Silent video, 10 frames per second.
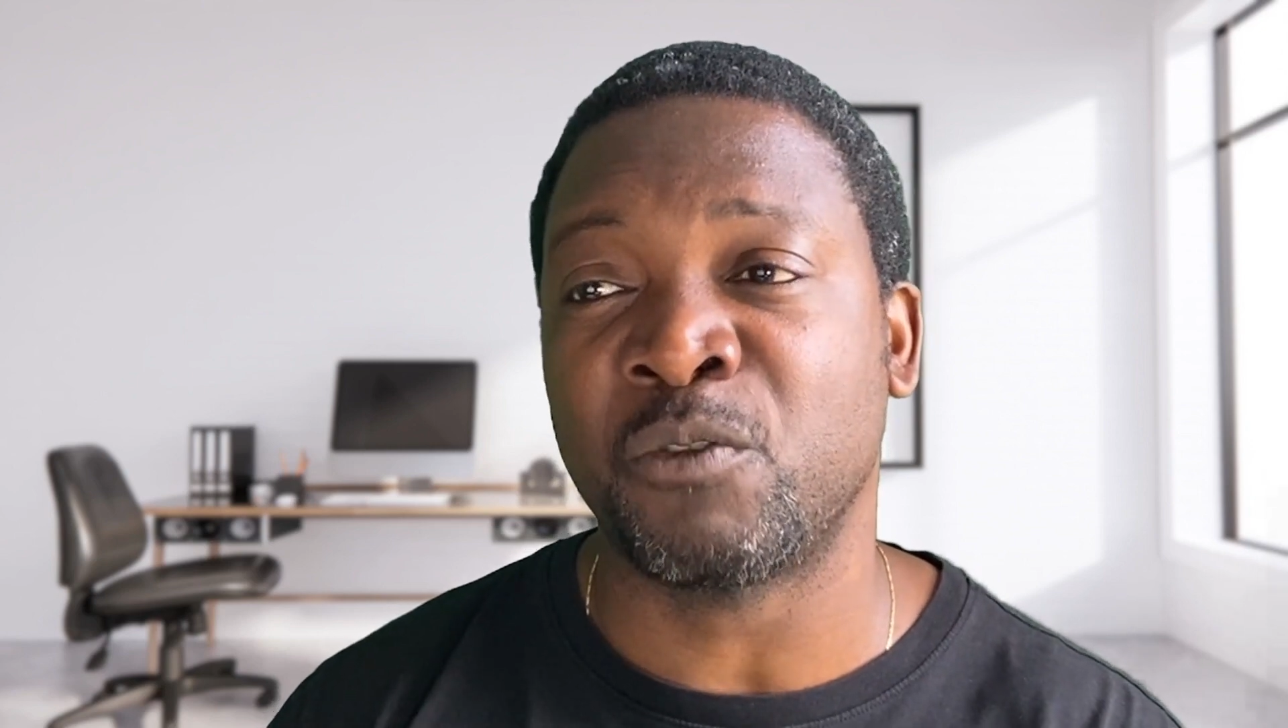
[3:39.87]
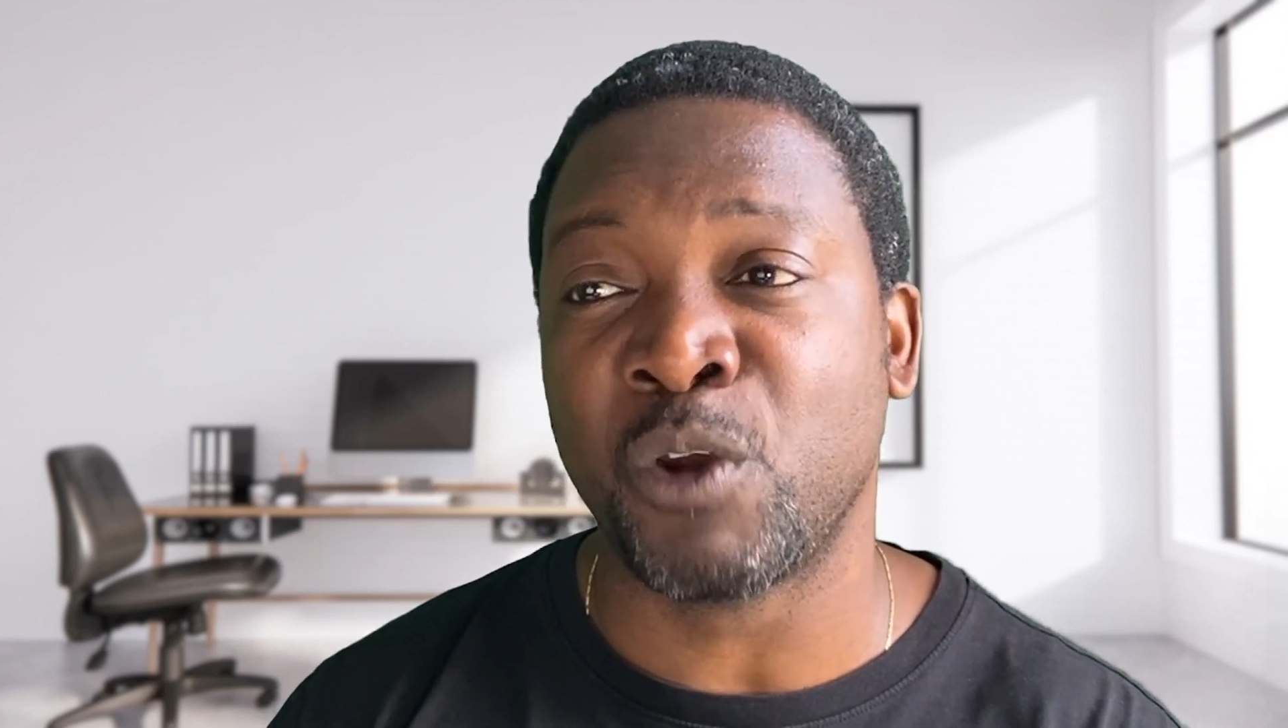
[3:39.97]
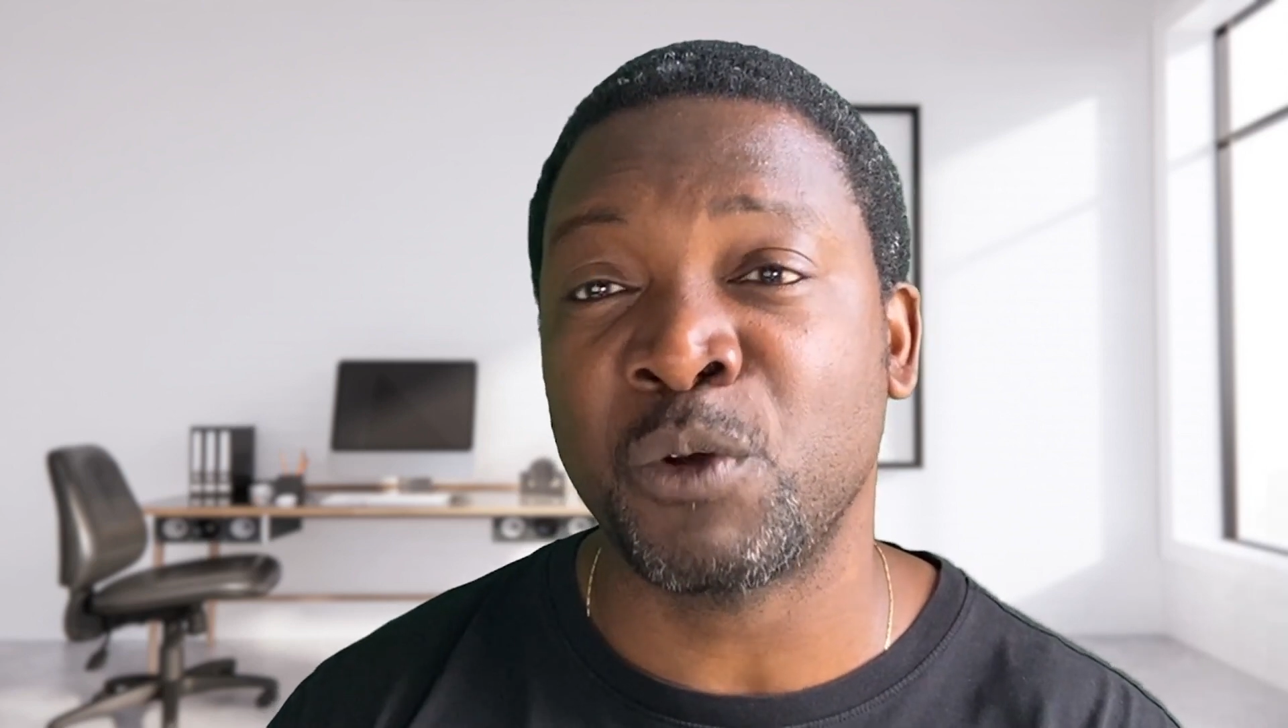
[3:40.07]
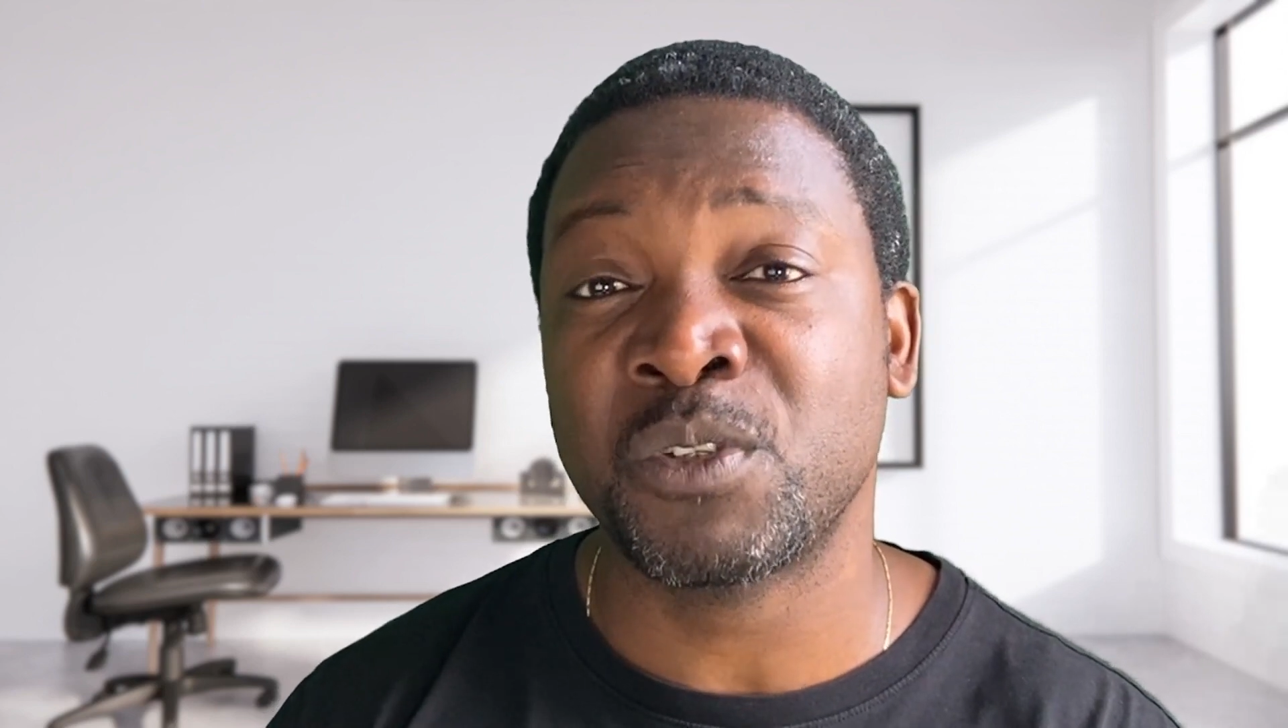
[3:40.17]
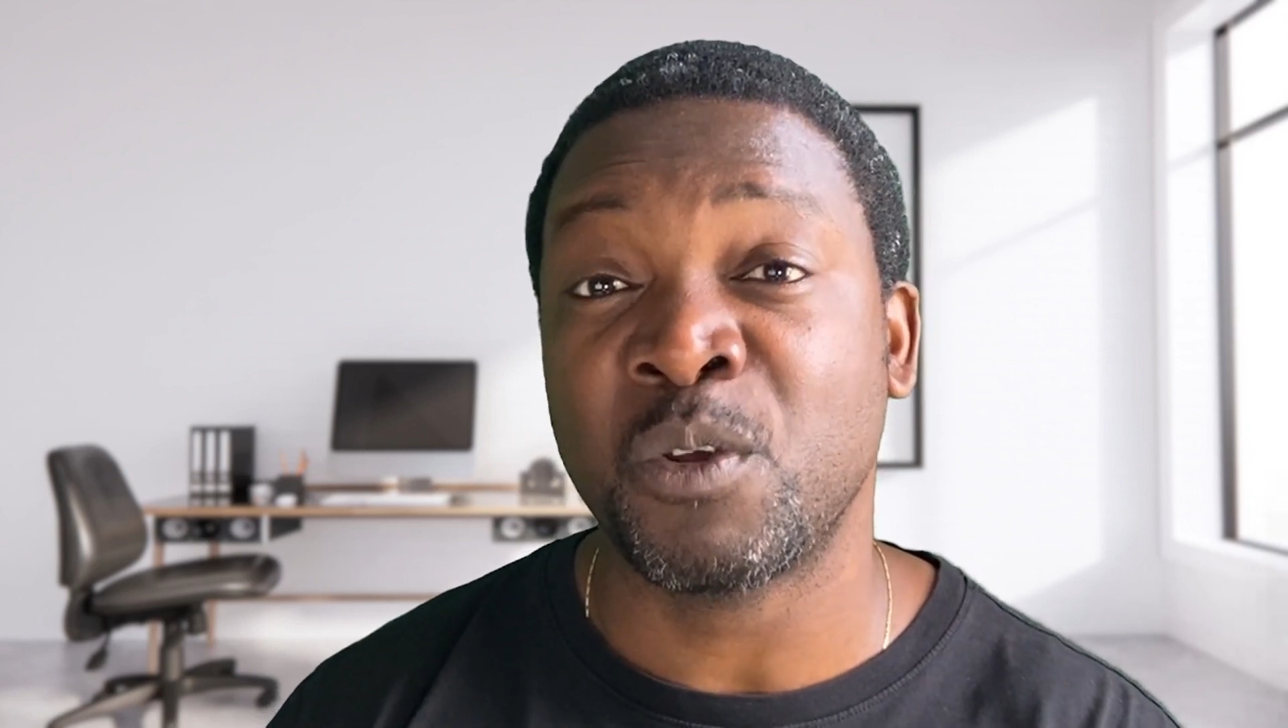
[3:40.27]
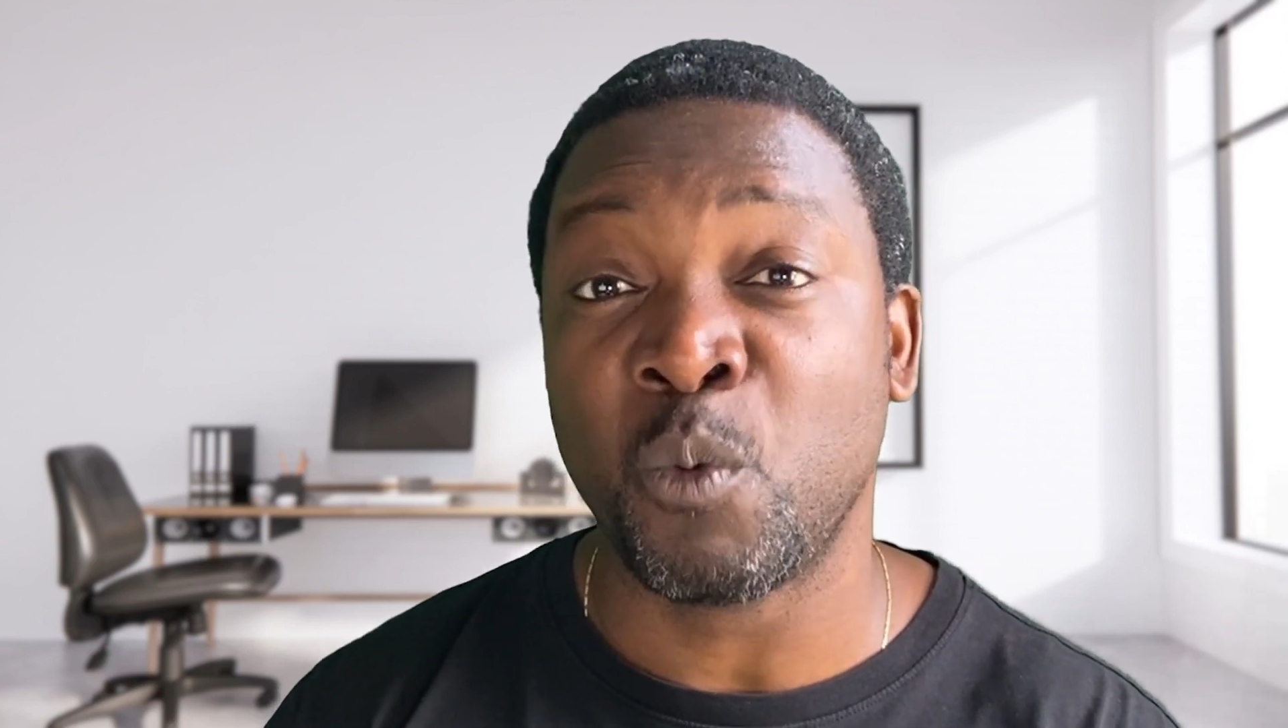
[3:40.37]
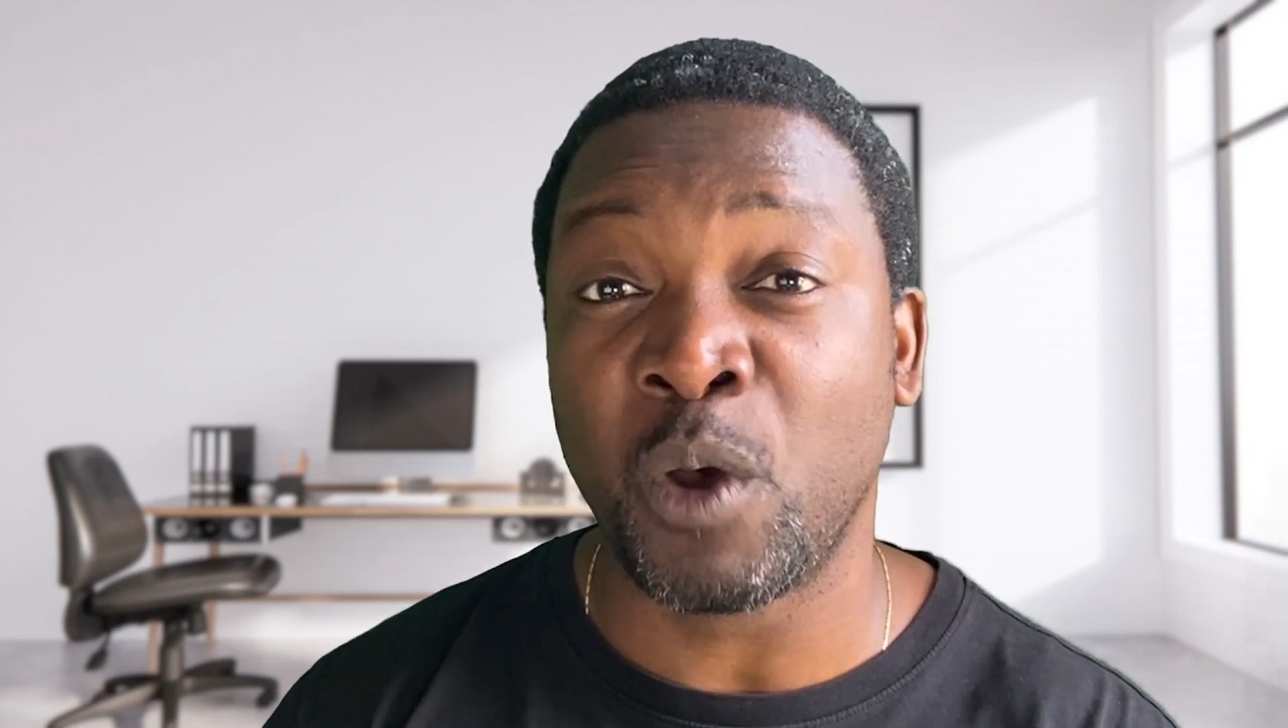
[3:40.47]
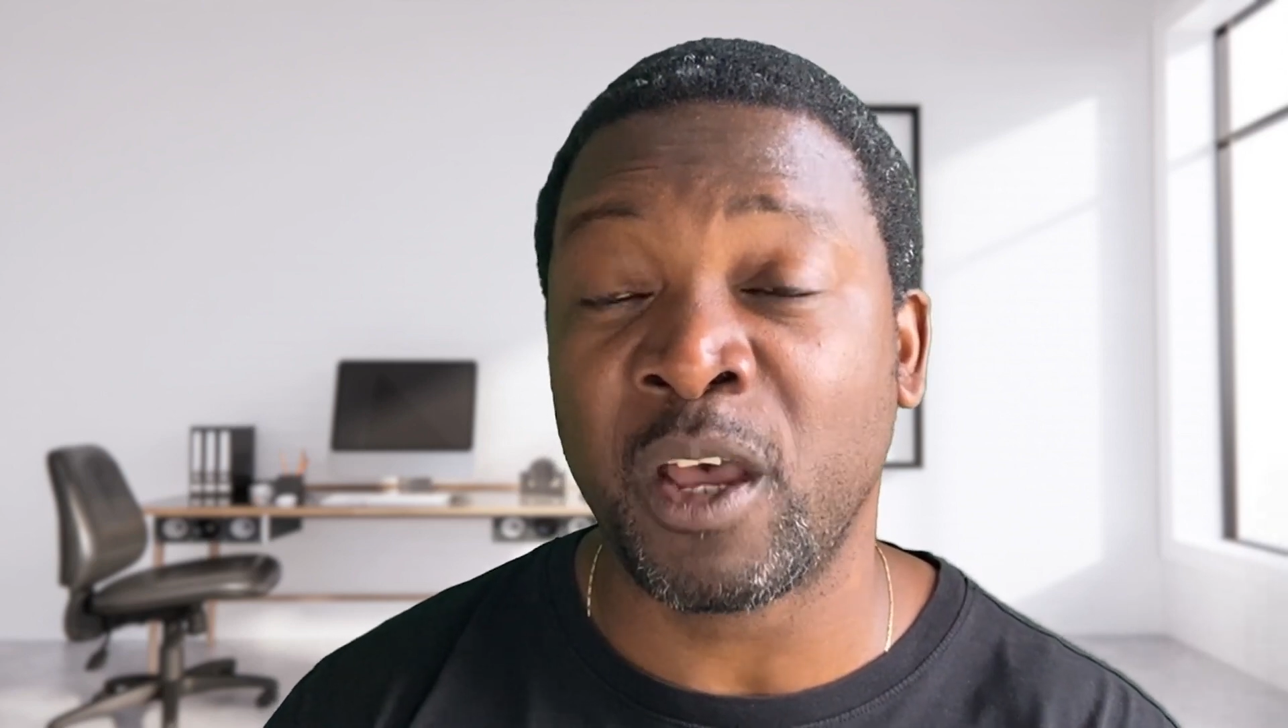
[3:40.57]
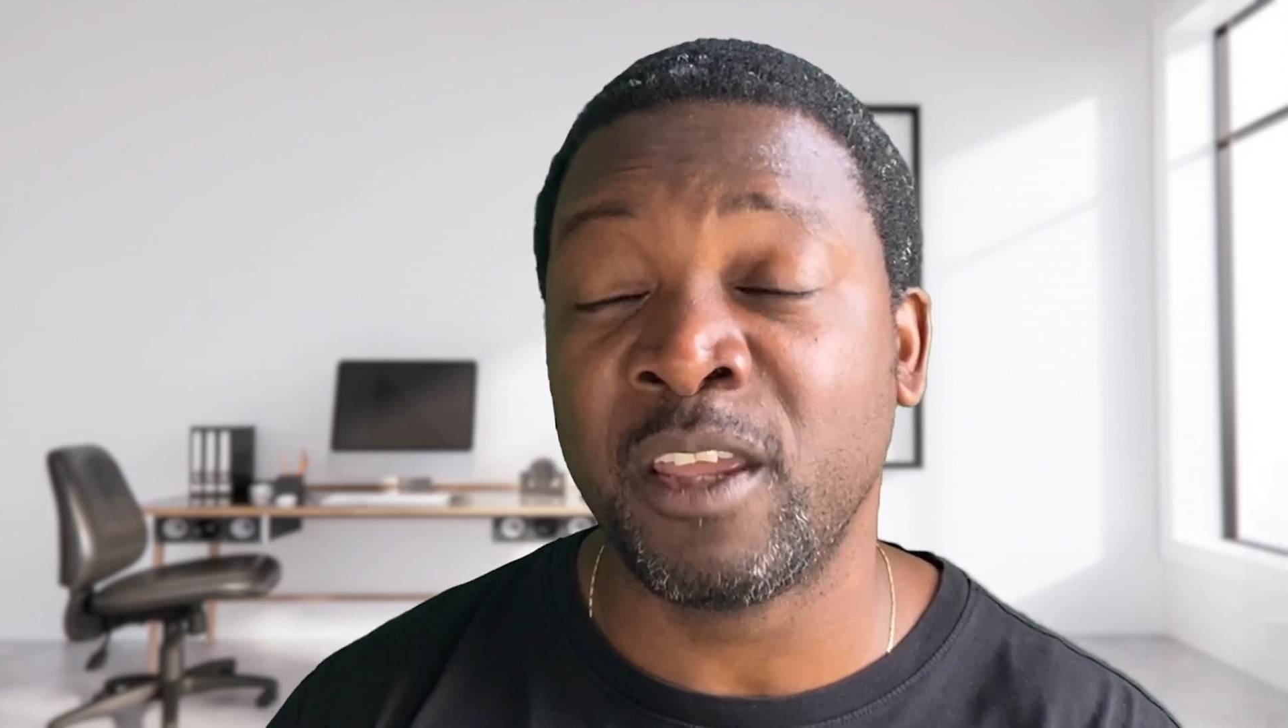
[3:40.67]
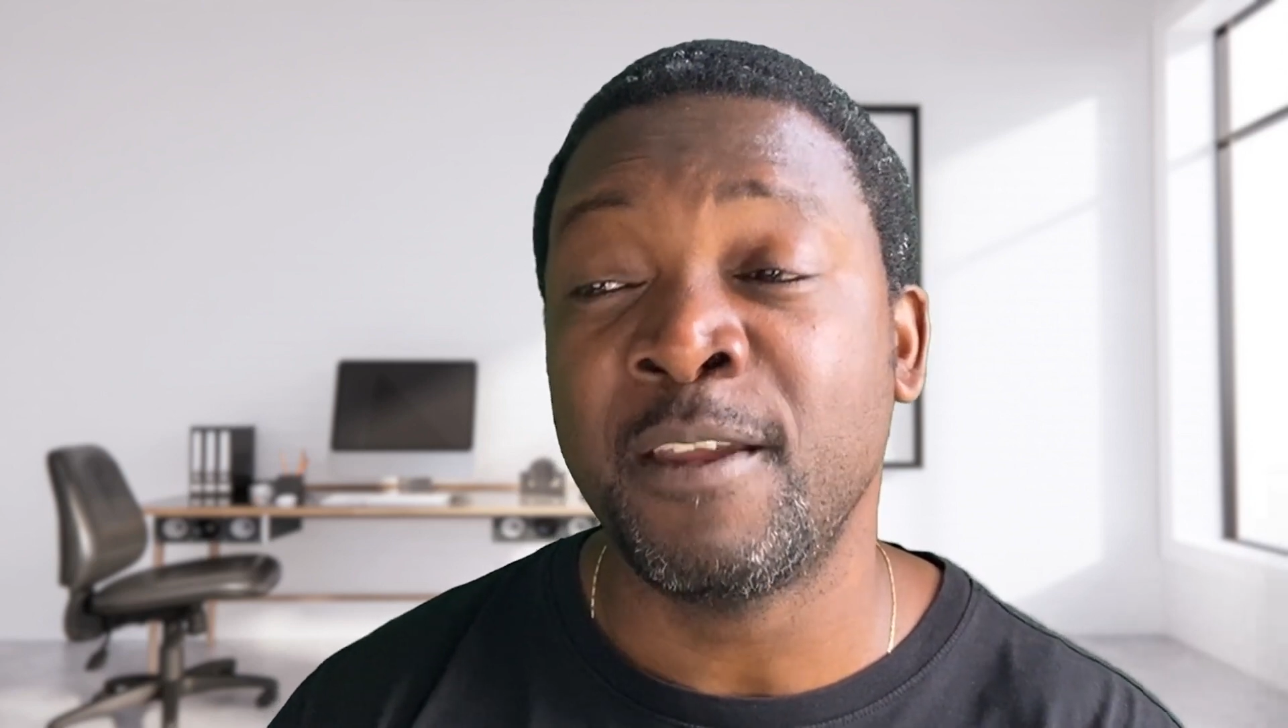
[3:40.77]
roads.
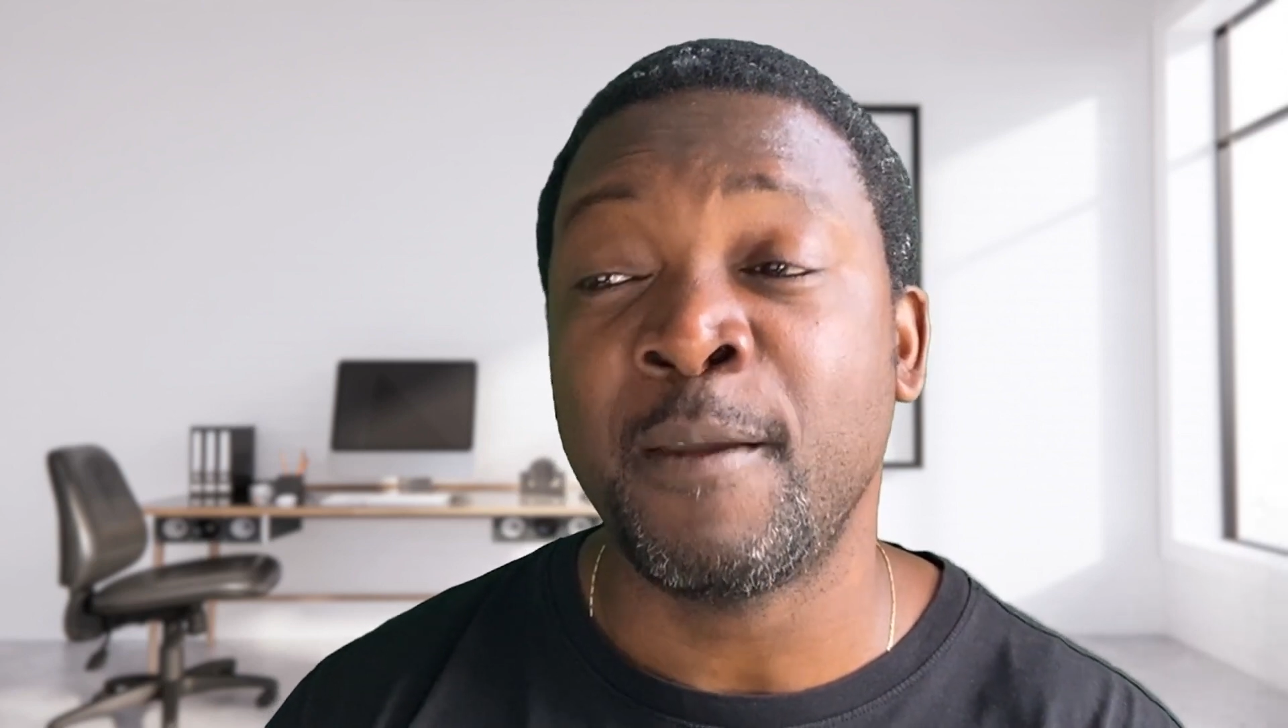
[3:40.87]
Why?